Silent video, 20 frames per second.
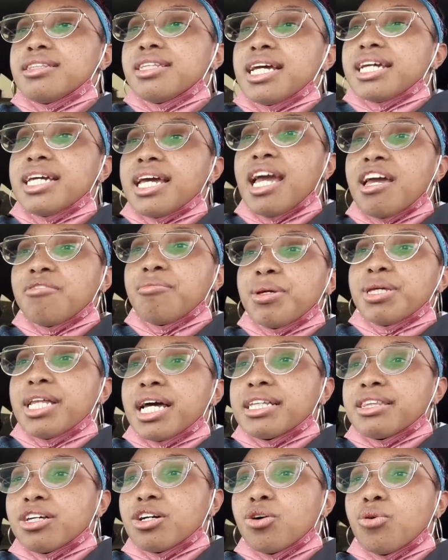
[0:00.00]
they gave me
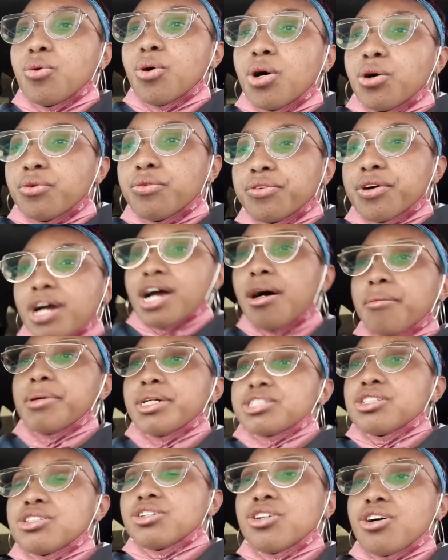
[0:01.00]
like the quote for how
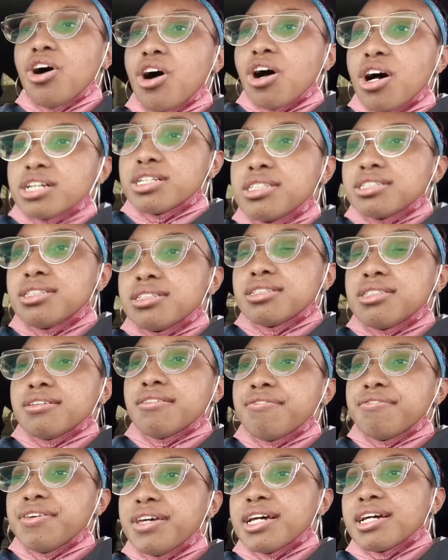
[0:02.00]
much it'll cost
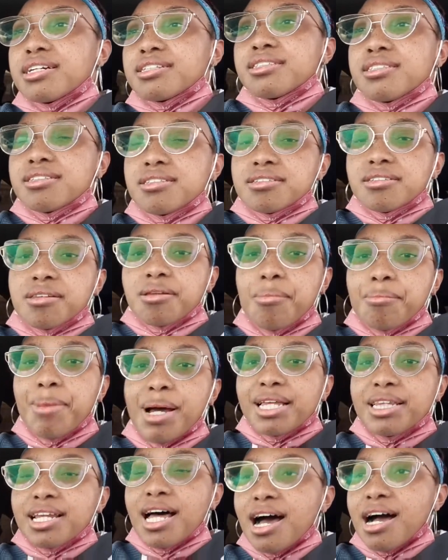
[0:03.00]
to fix
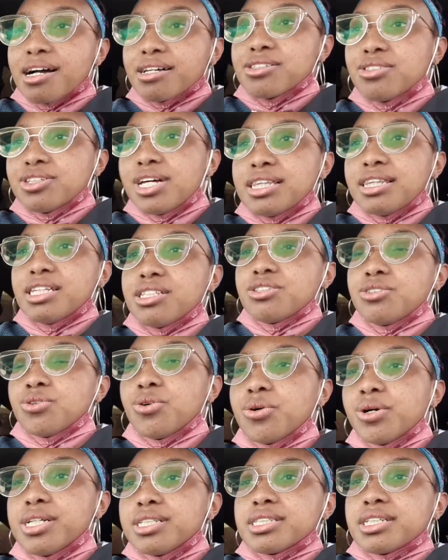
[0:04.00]
my lock so that this
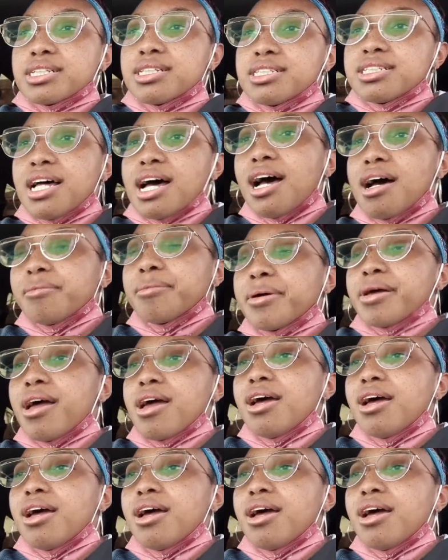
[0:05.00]
noise can stop.